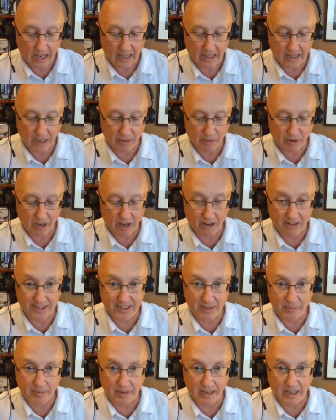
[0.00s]
There will
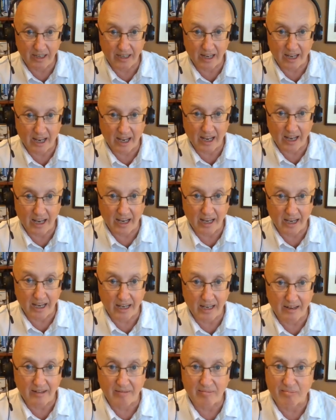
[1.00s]
also be
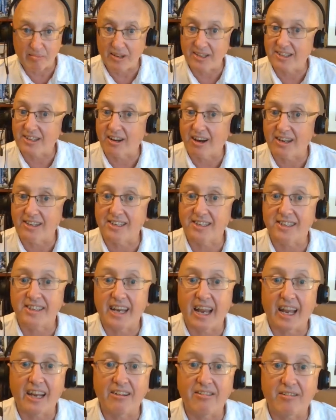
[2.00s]
a
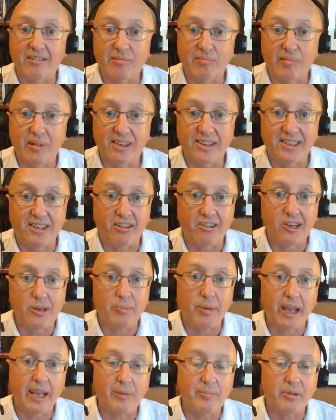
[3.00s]
standard research
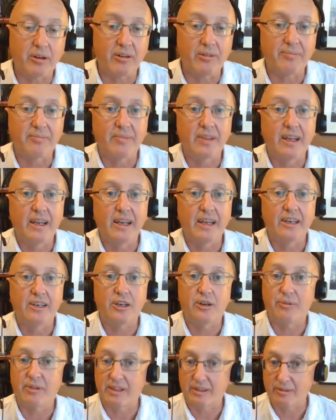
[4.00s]
paper
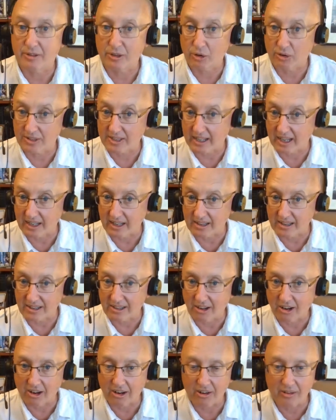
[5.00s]
due towards the end of the
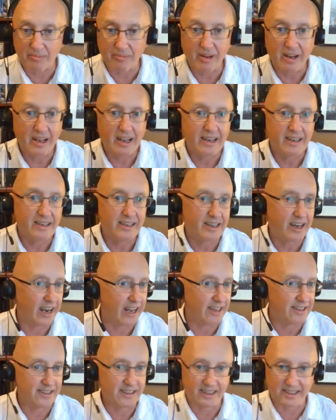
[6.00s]
term.
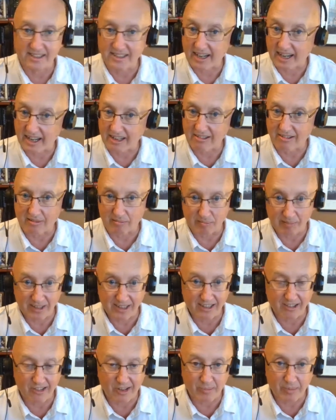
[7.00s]
classic standard
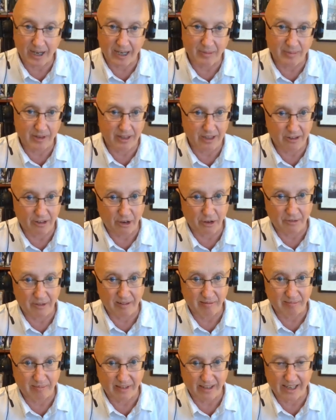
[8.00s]
research paper. You go
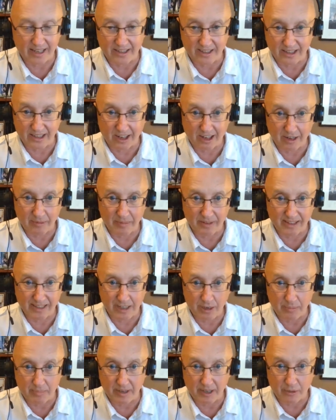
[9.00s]
and get the topics,
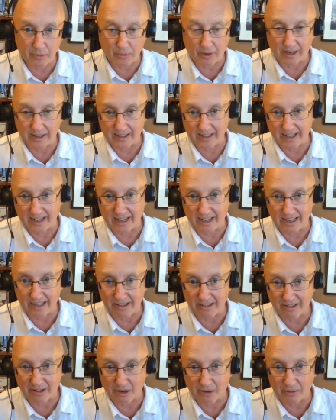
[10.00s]
you pick one, and
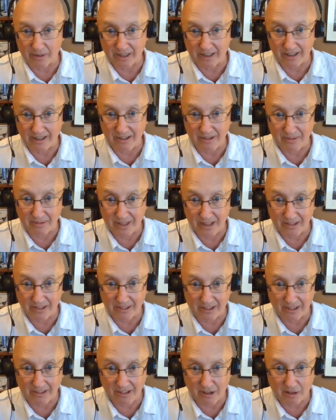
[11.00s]
you go and you
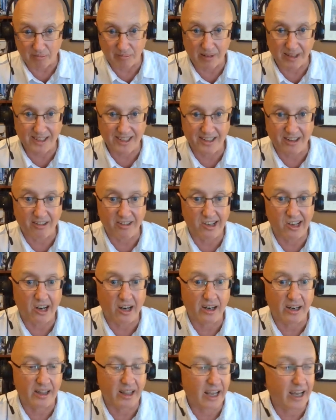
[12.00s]
do your research
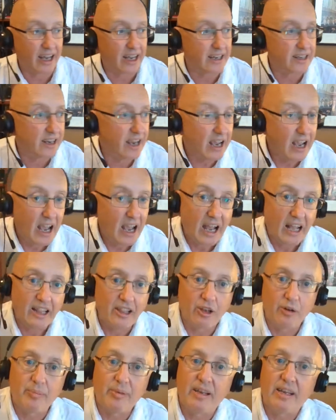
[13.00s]
on that.
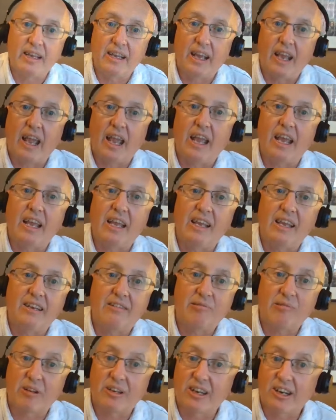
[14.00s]
There'll be a
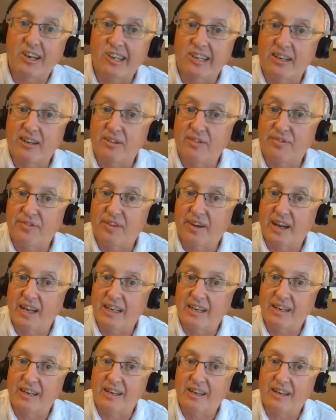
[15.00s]
traditional
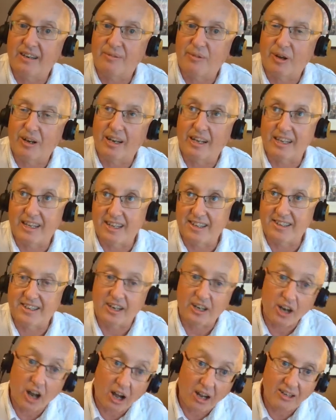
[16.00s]
final, well, I guess a
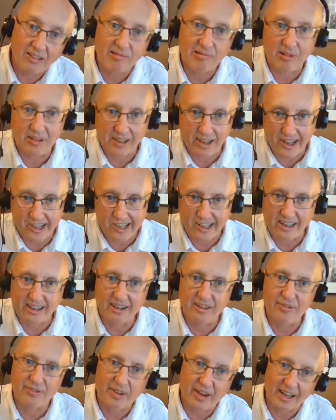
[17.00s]

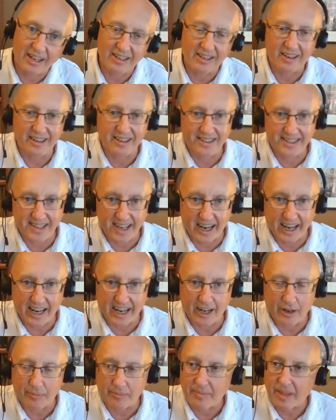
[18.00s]
non-traditional final
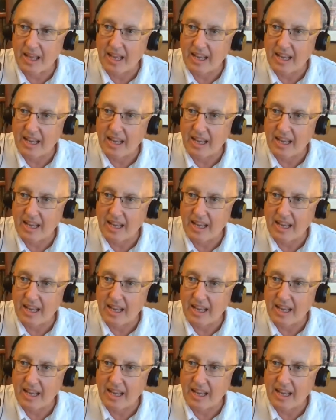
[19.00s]
exam,